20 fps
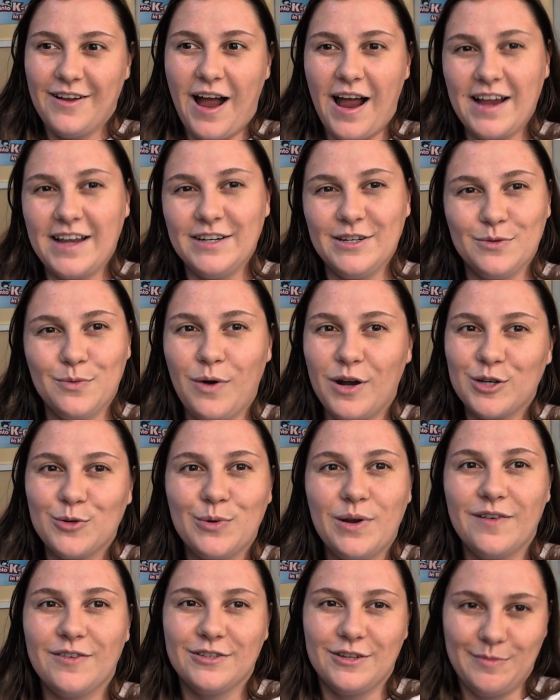I can just watch
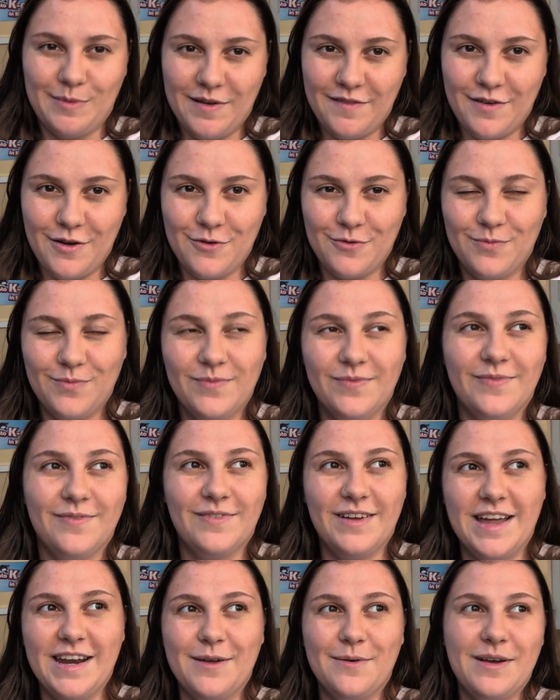whatever's on my phone.
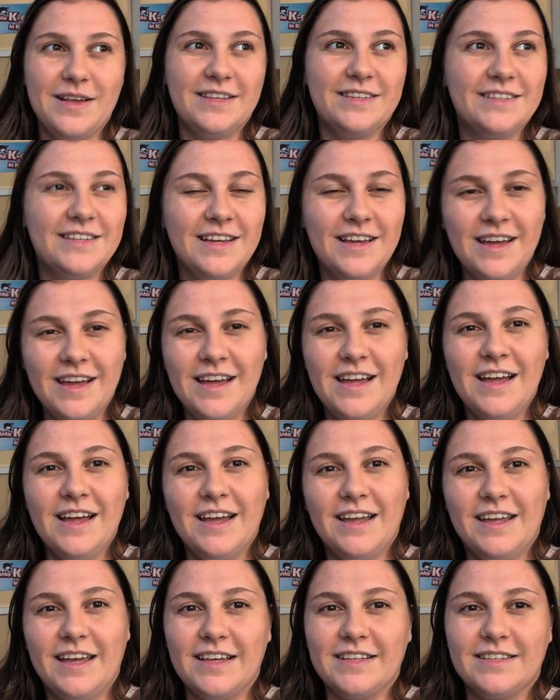Anyways,
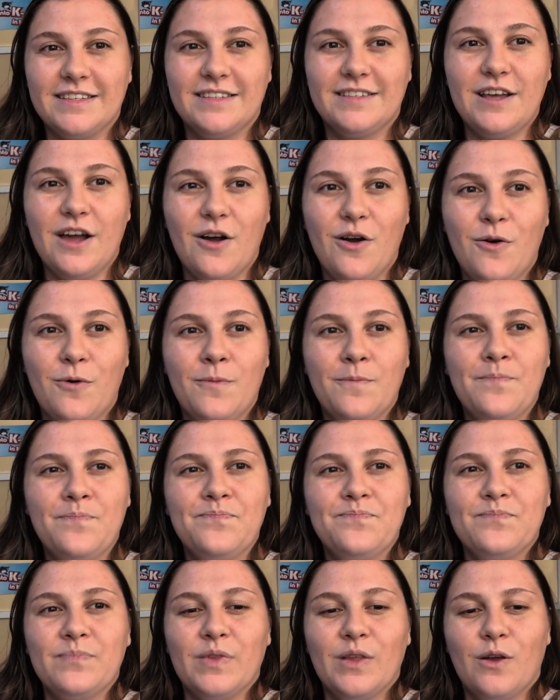yes, so
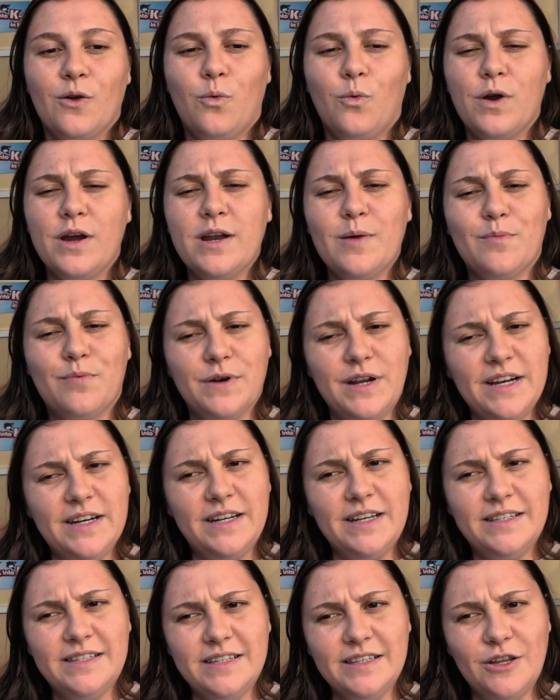we're in a pretty
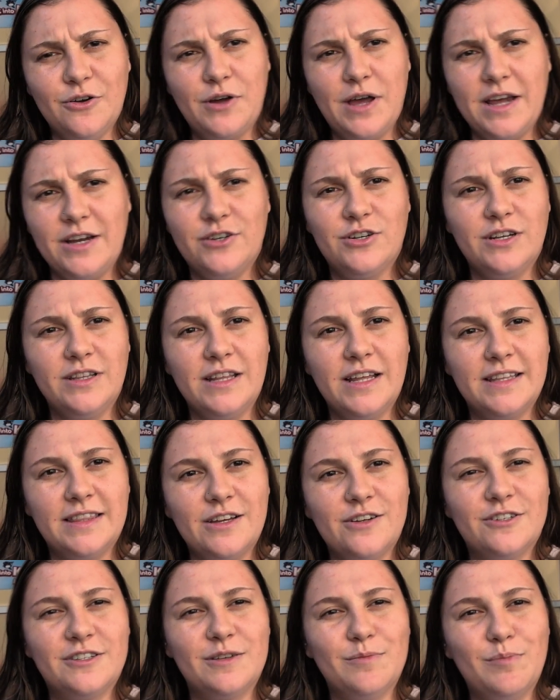decent location. Like,
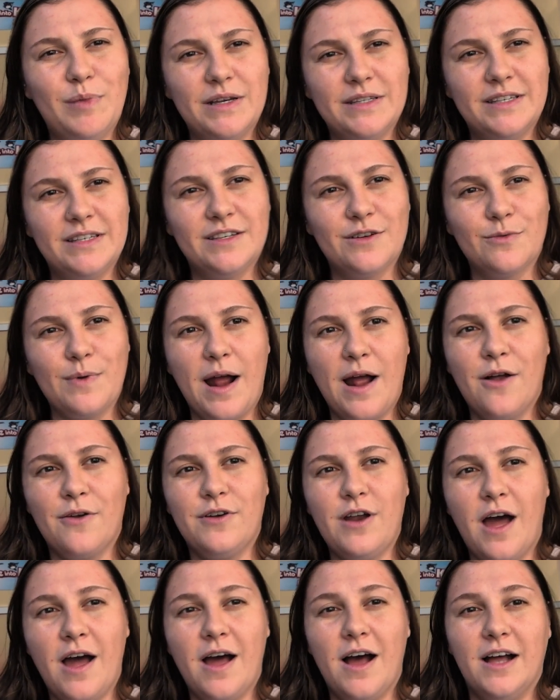there's some buses around,
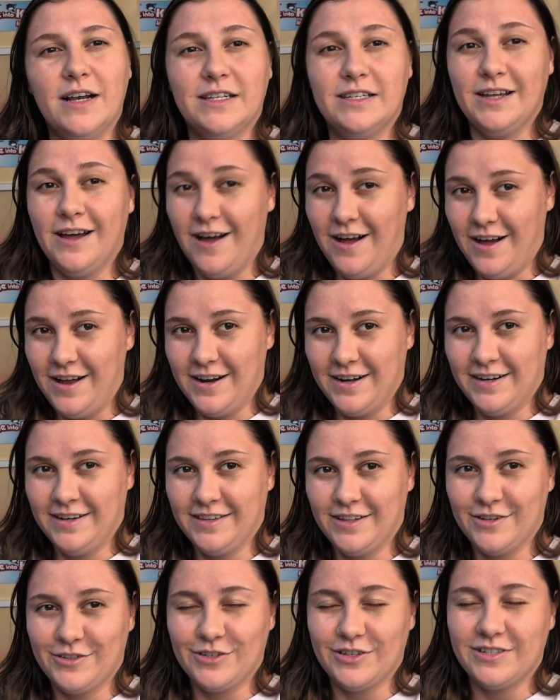not a ton.
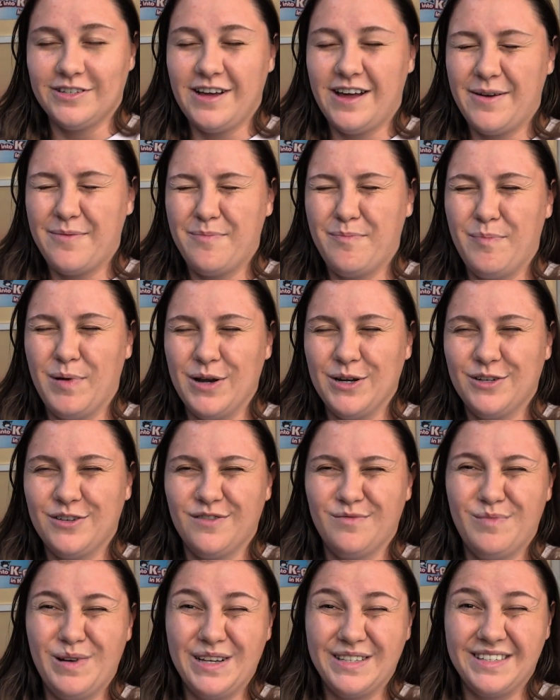There's just not a bunch
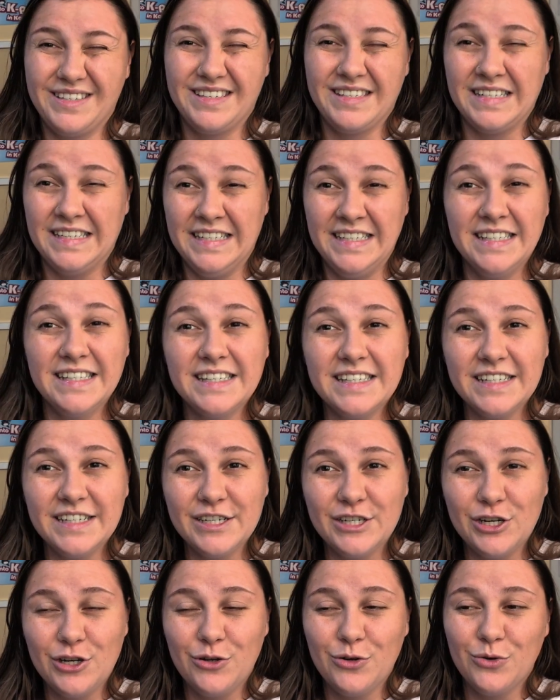of buses in
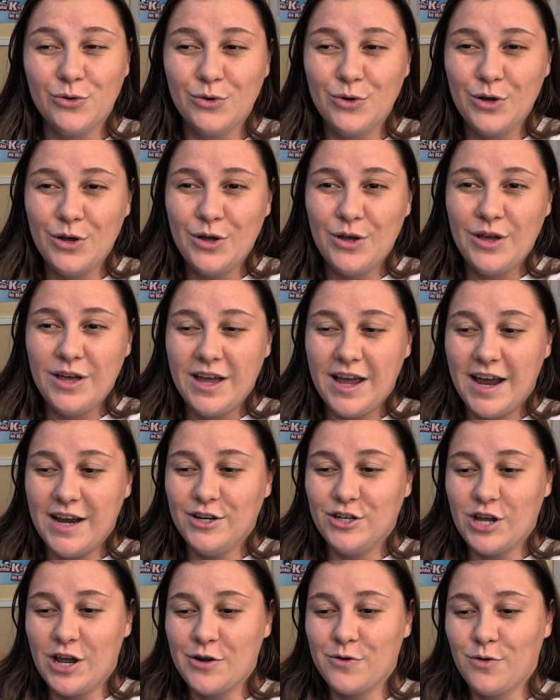Hsinchu
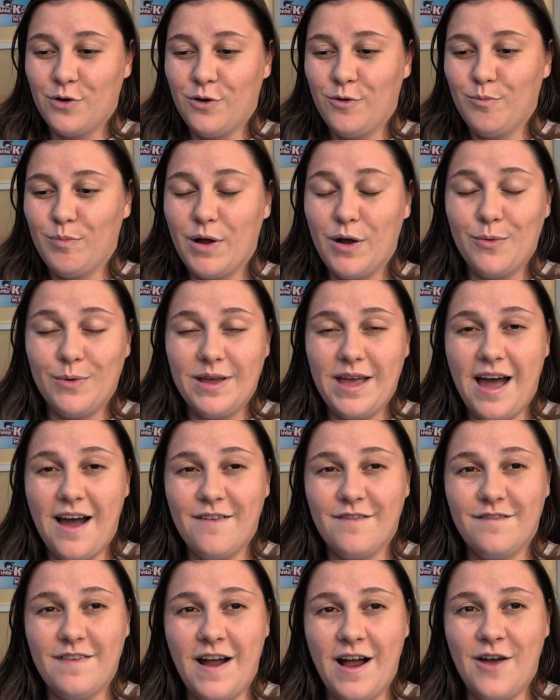in general, but we
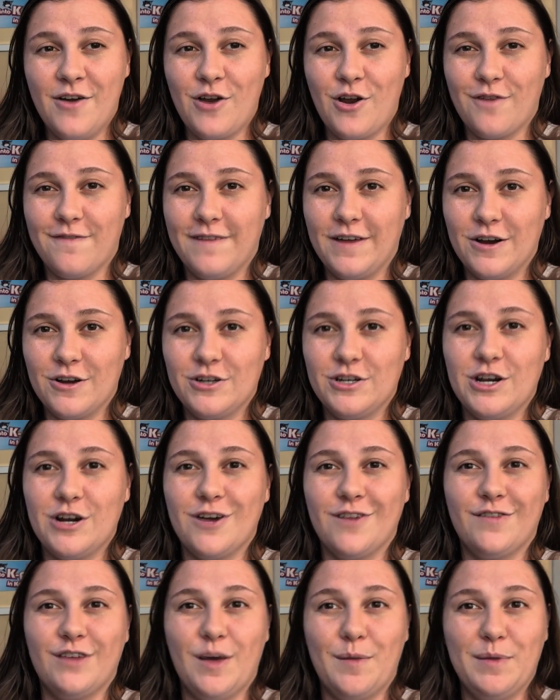have found our fair
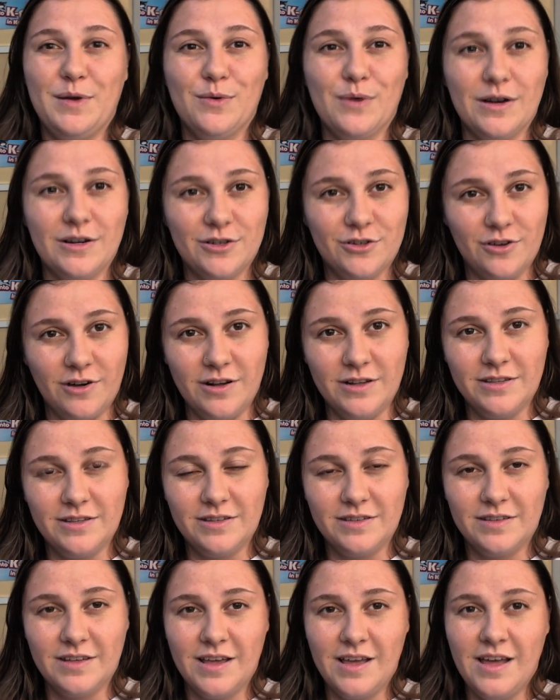share of yummy
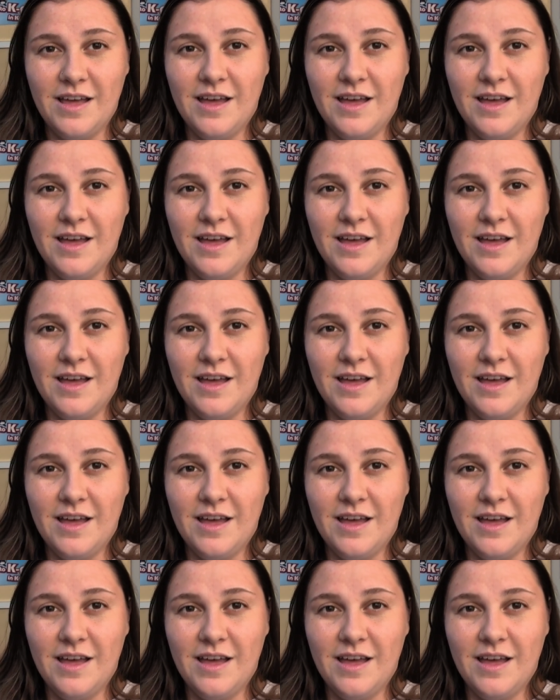restaurants.